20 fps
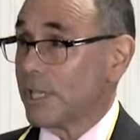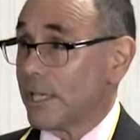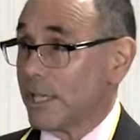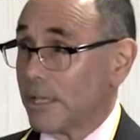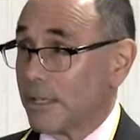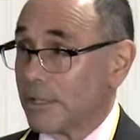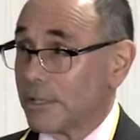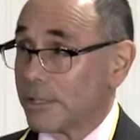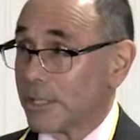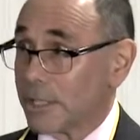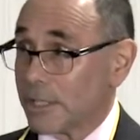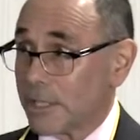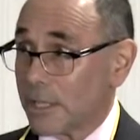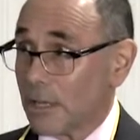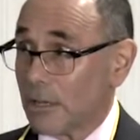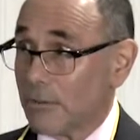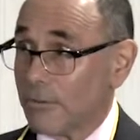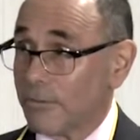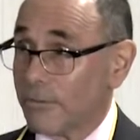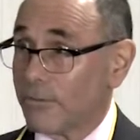heals
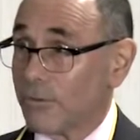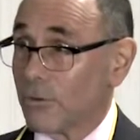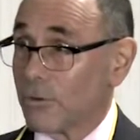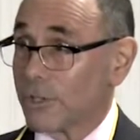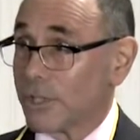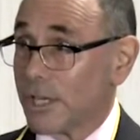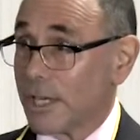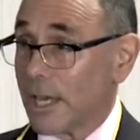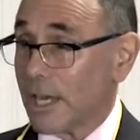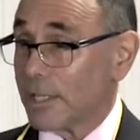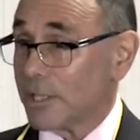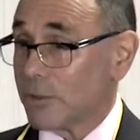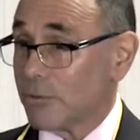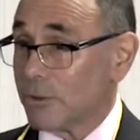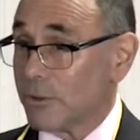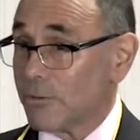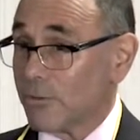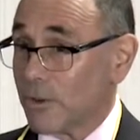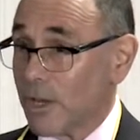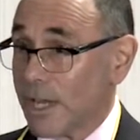itself. First it has to
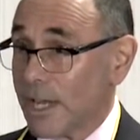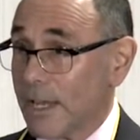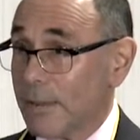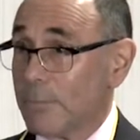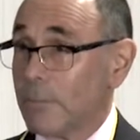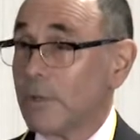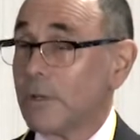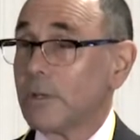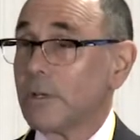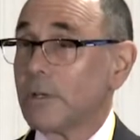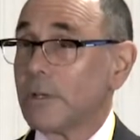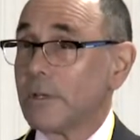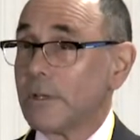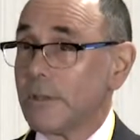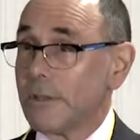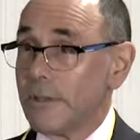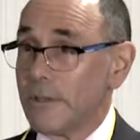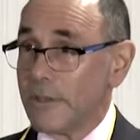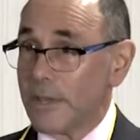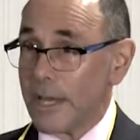inflame,
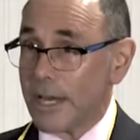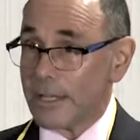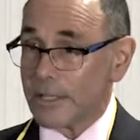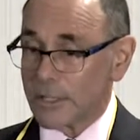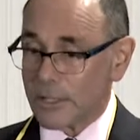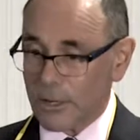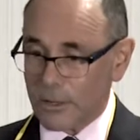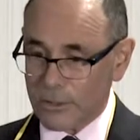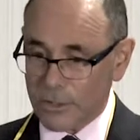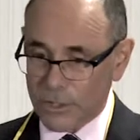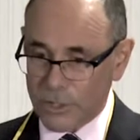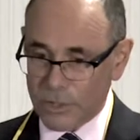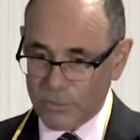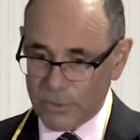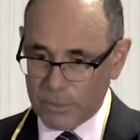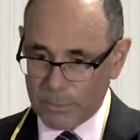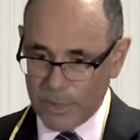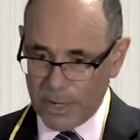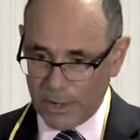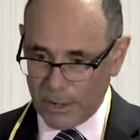then it starts to
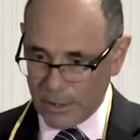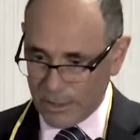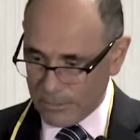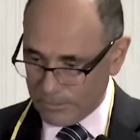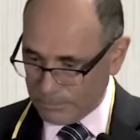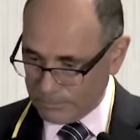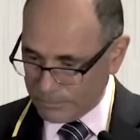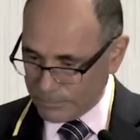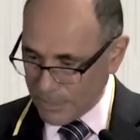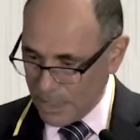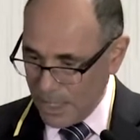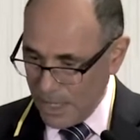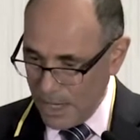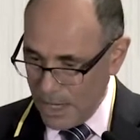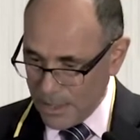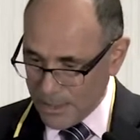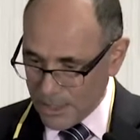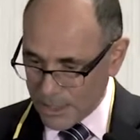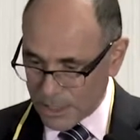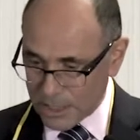repair.
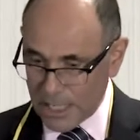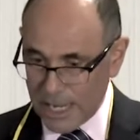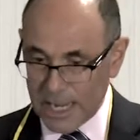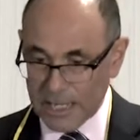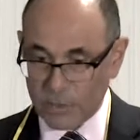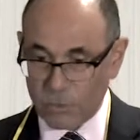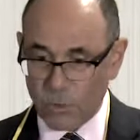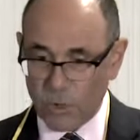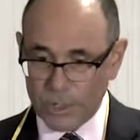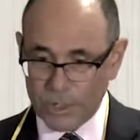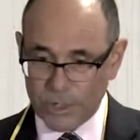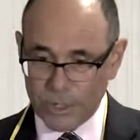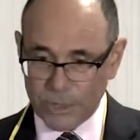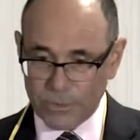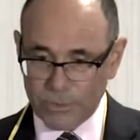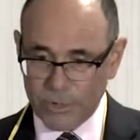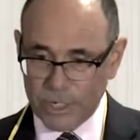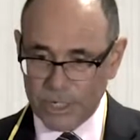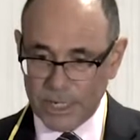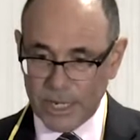This lasts 1 to
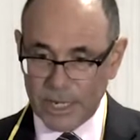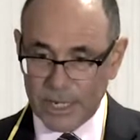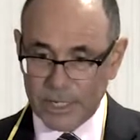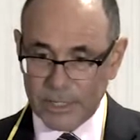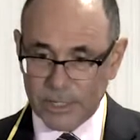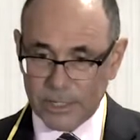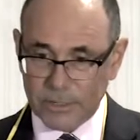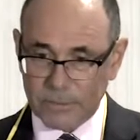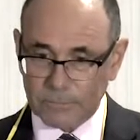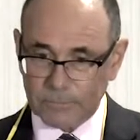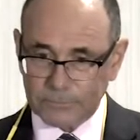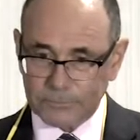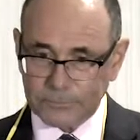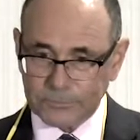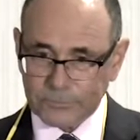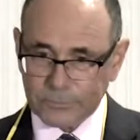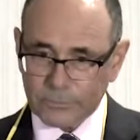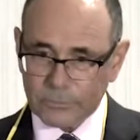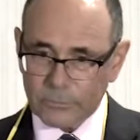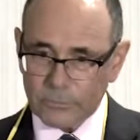3 days.
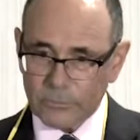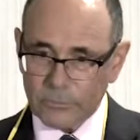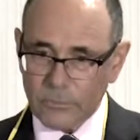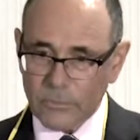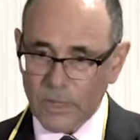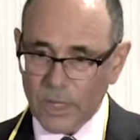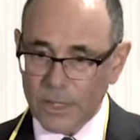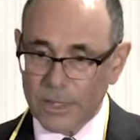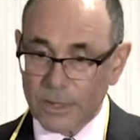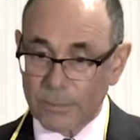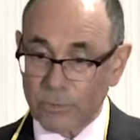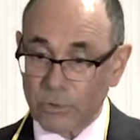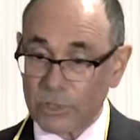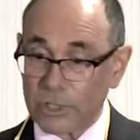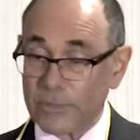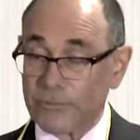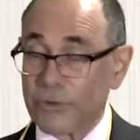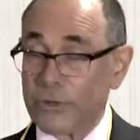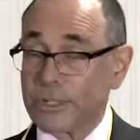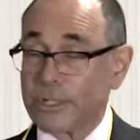The
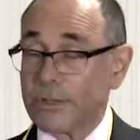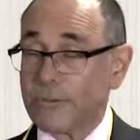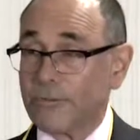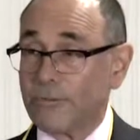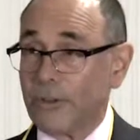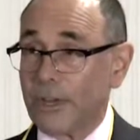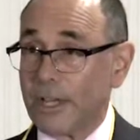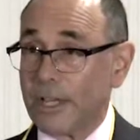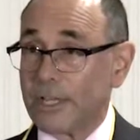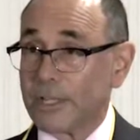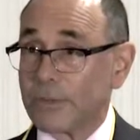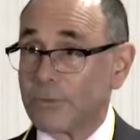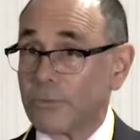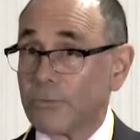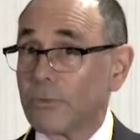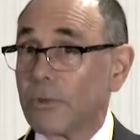proliferative phase